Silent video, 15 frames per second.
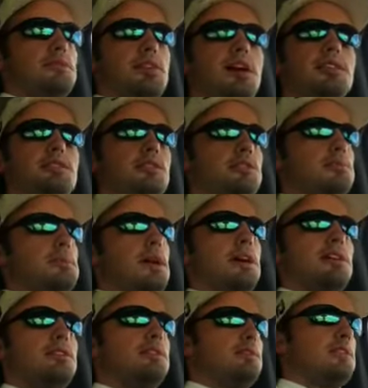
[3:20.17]
that's the
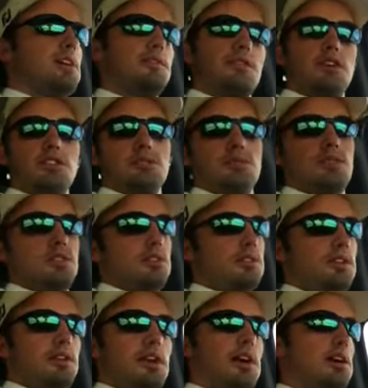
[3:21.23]
demand. If you have a husband, you don't
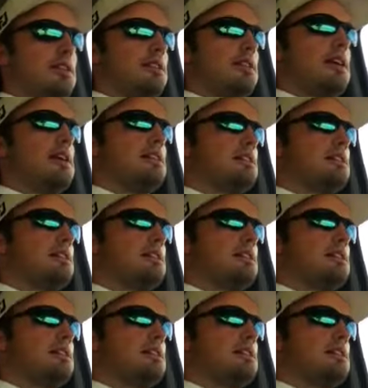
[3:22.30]
need to hire a guy